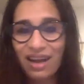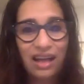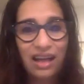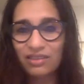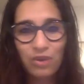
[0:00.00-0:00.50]

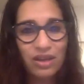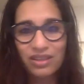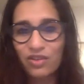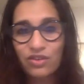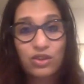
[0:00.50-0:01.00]
otherwise
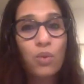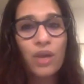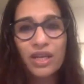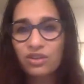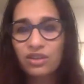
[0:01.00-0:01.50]
there was no
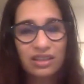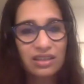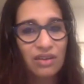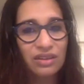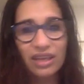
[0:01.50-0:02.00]
way to get it
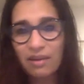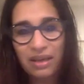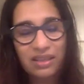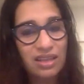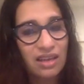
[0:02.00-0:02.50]
out there by
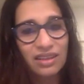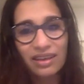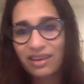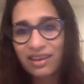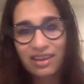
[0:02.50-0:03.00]
Sunday.
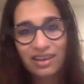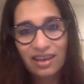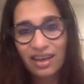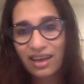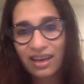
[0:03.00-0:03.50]

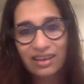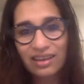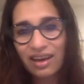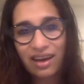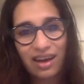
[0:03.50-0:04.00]
And
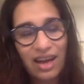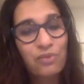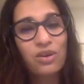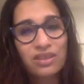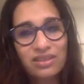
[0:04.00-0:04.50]
I
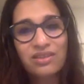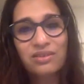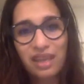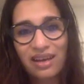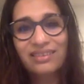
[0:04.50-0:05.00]
wanted to do
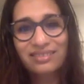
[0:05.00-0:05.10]
that.